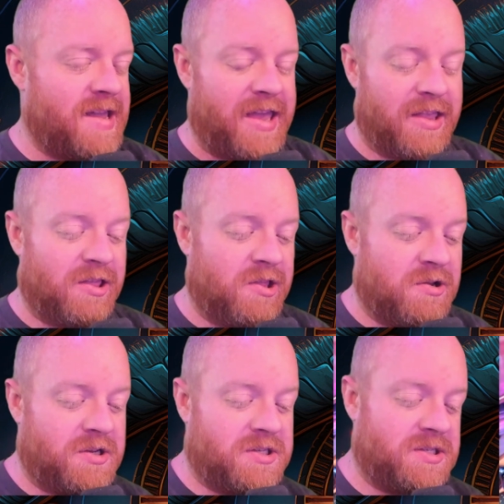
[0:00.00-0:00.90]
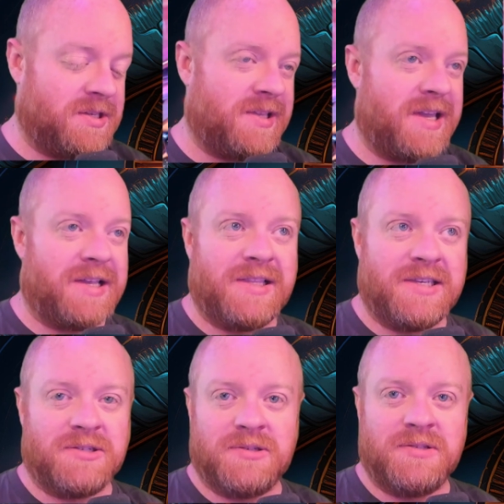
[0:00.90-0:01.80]
it looks like
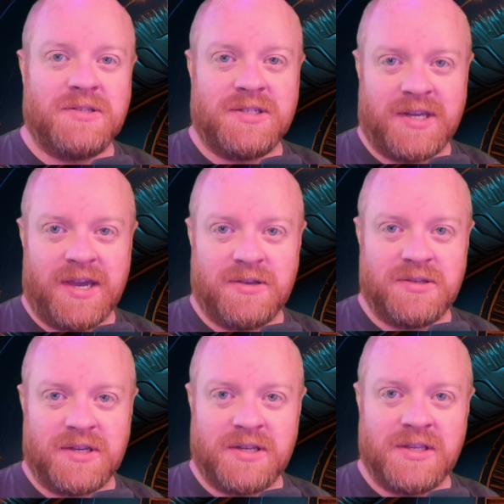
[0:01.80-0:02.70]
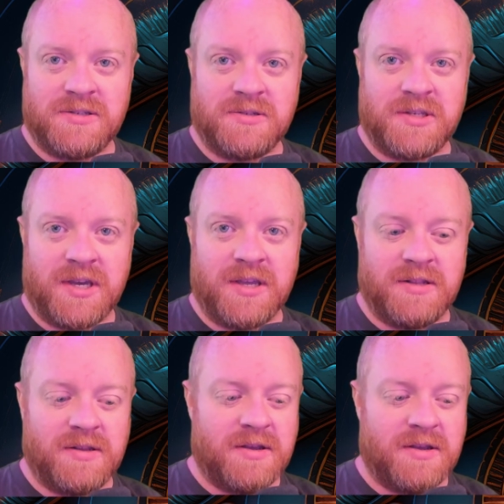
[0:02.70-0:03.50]
lizard scales, like lizard skin,